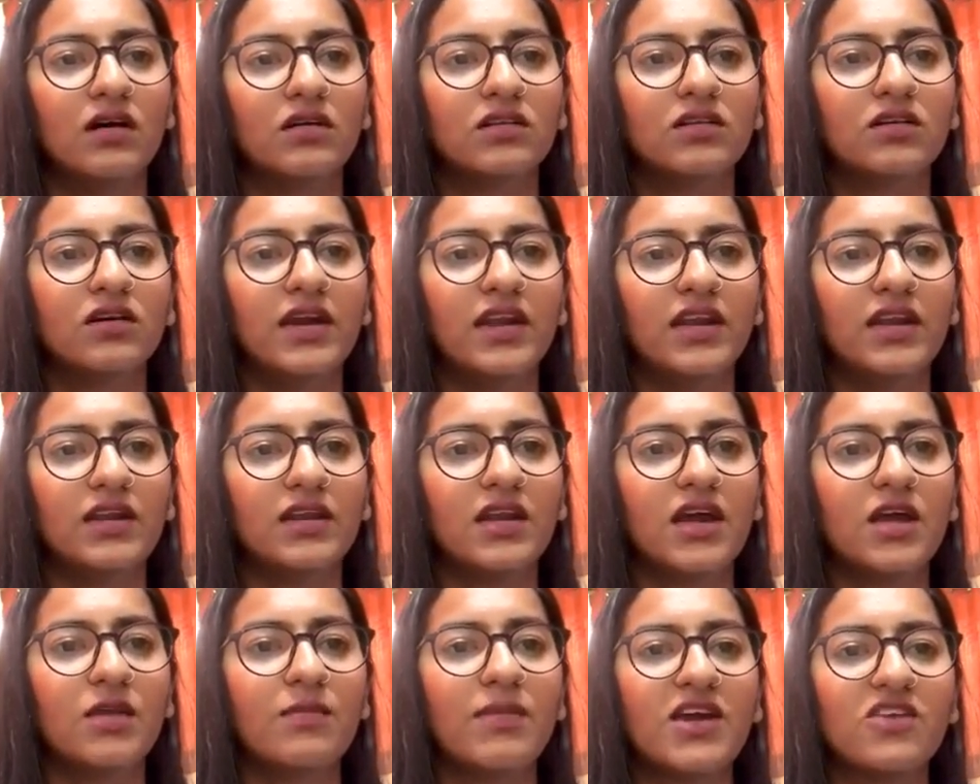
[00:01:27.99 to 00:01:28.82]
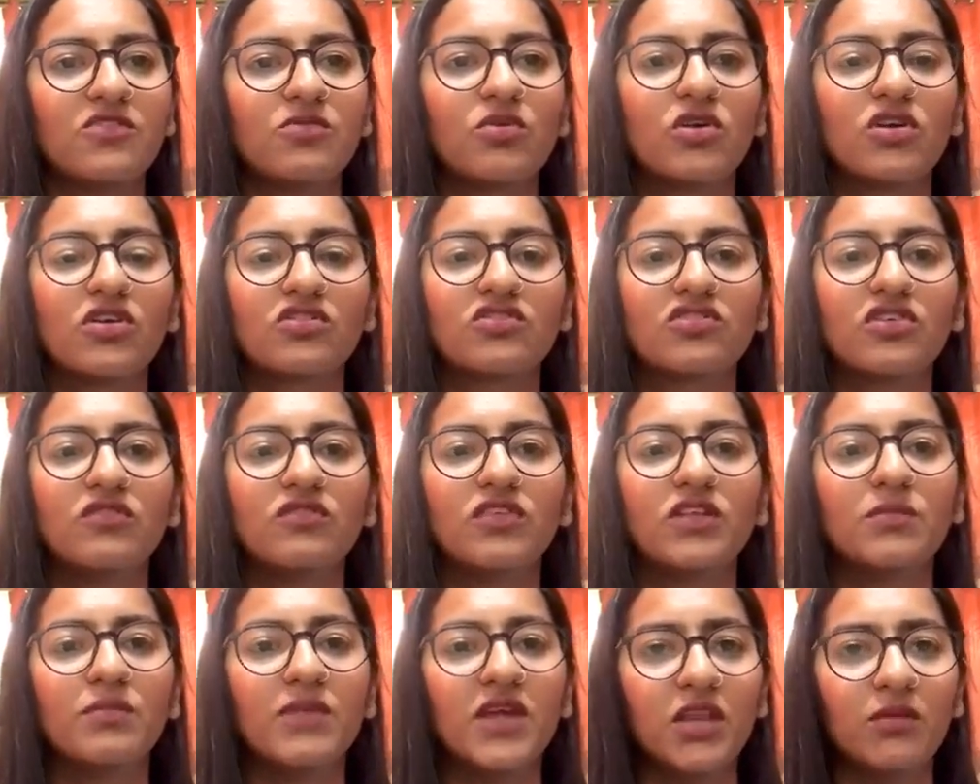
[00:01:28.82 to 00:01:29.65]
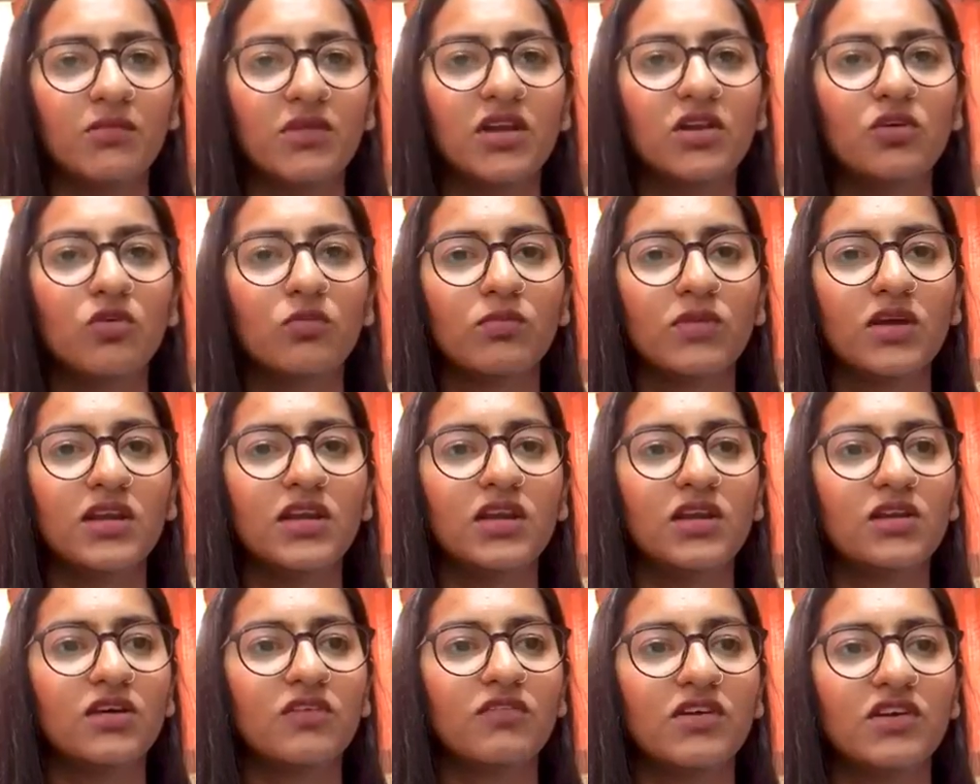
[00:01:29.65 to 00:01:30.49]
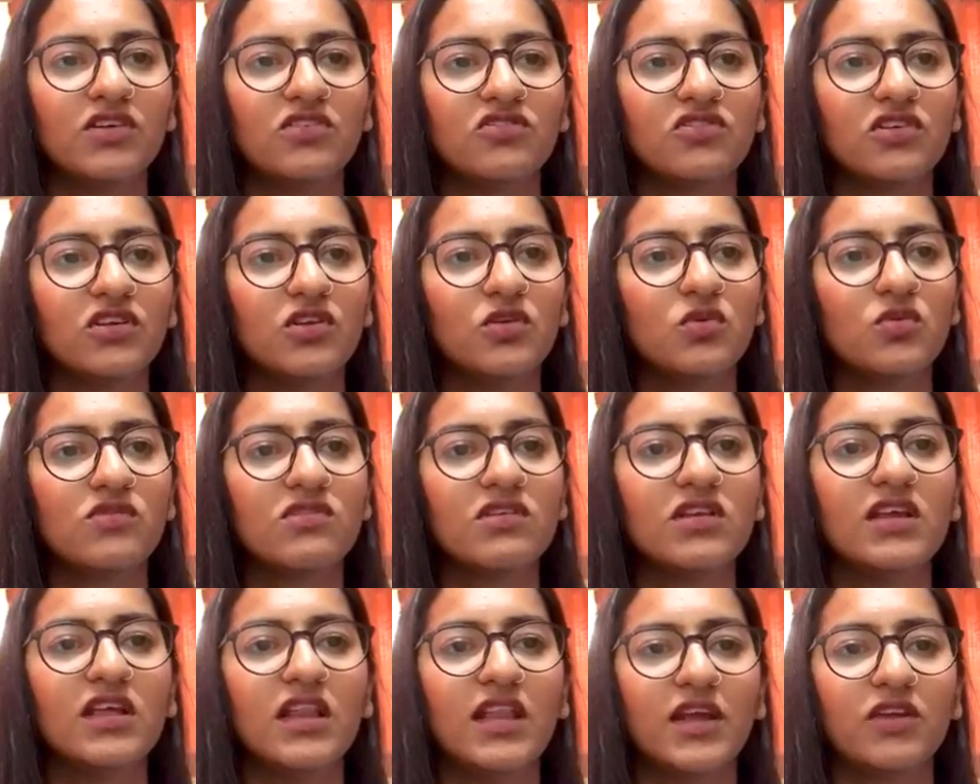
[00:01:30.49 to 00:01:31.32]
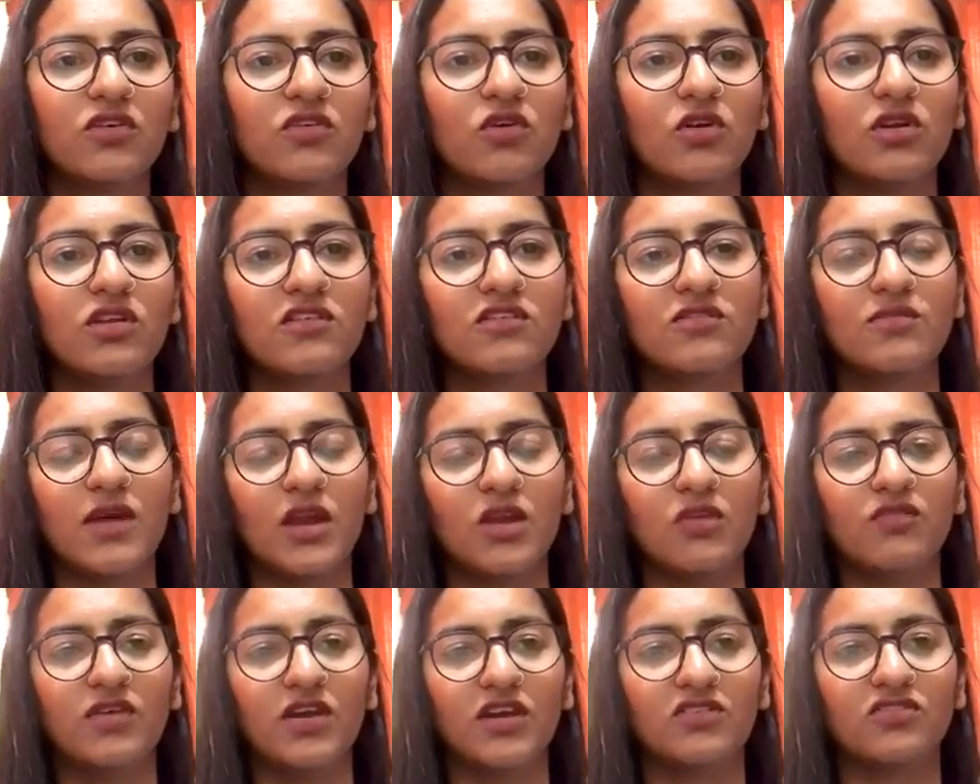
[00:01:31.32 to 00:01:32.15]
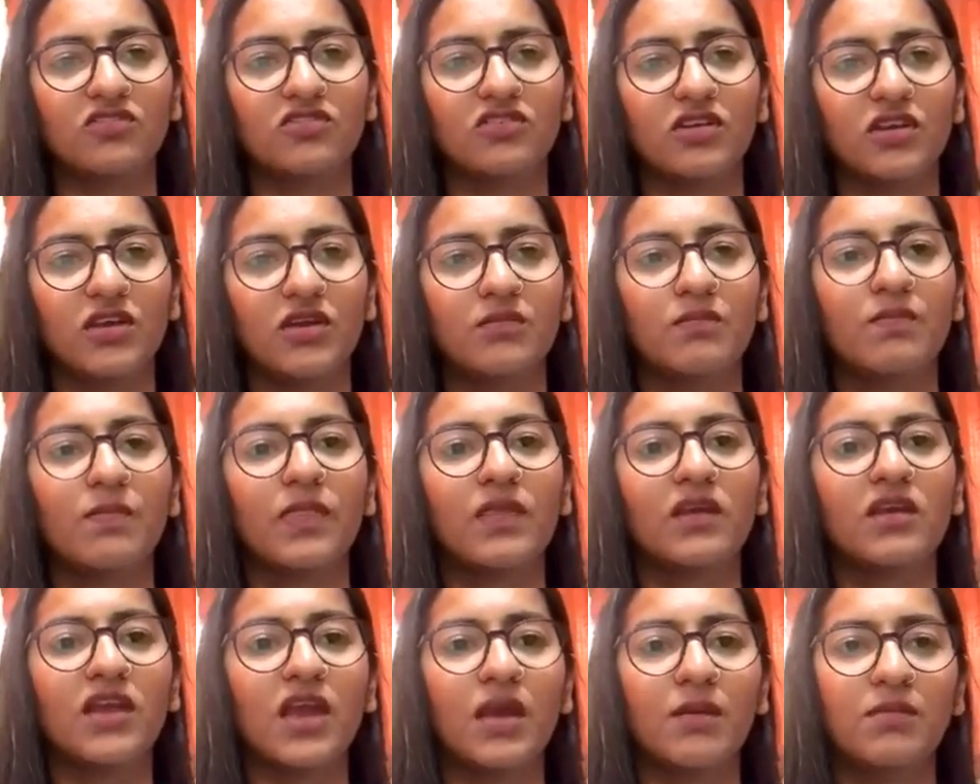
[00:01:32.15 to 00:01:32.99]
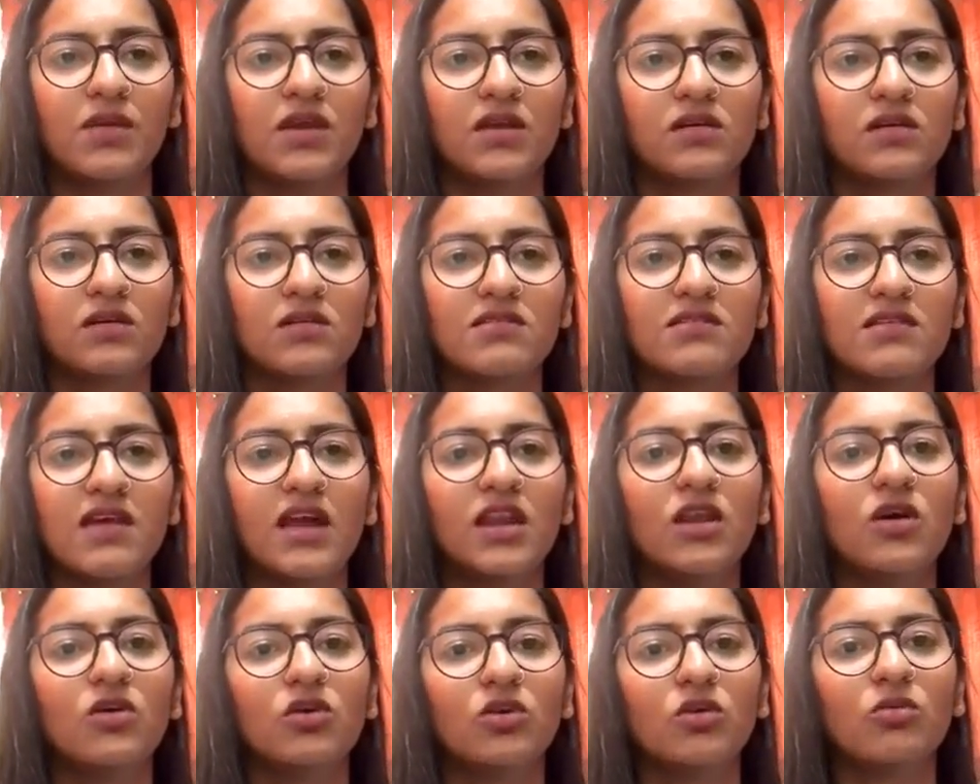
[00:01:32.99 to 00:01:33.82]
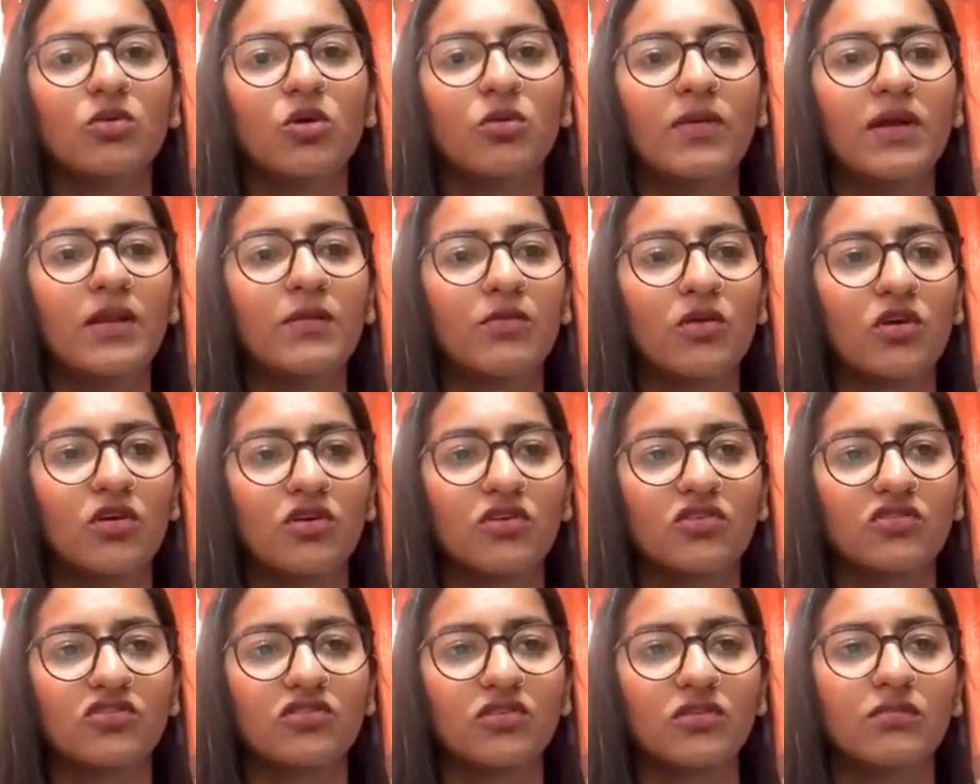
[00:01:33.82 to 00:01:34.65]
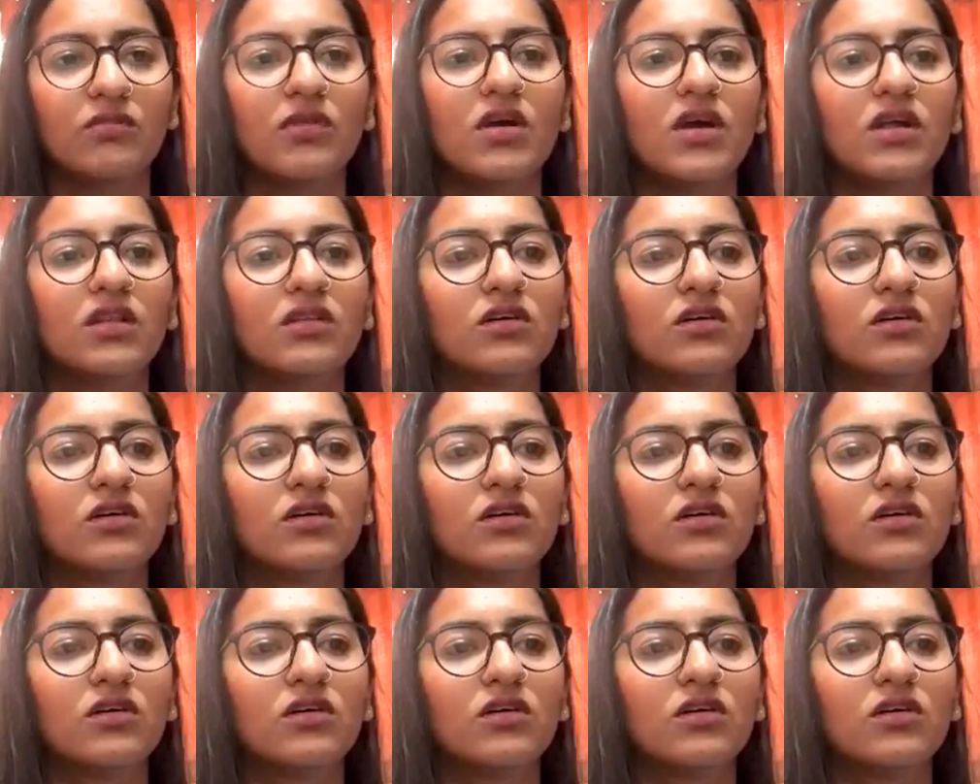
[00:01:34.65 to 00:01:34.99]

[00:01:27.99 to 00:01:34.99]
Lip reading: the entire batch production with minimal human intervention, used in electronics manufacturing, chemicals and automobile production.